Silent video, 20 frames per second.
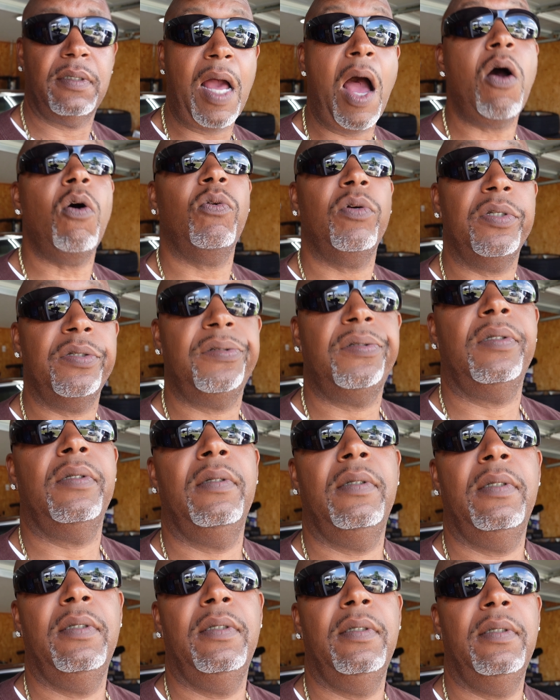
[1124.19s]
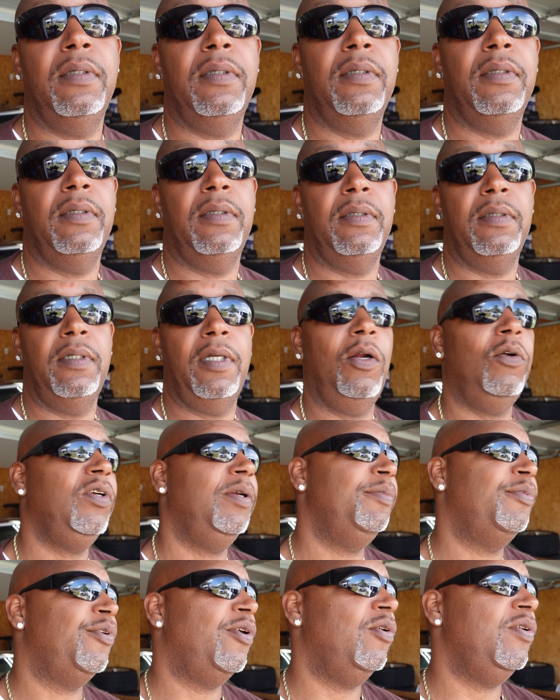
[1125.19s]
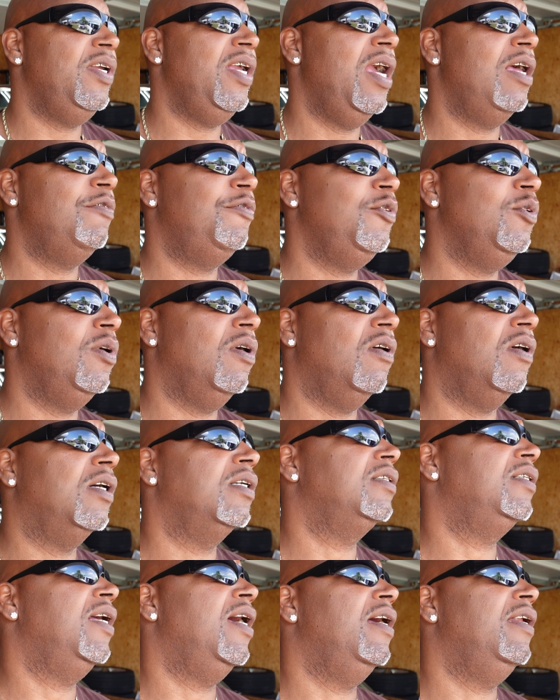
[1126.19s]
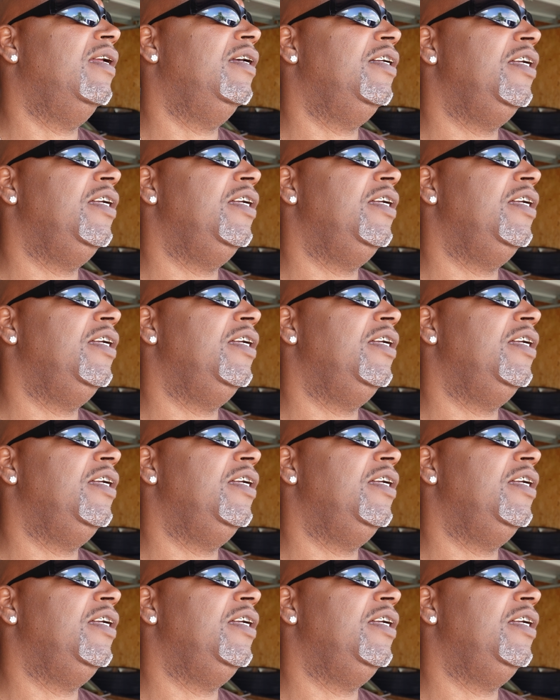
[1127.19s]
August. Don't get me wrong, he had a few cars down there.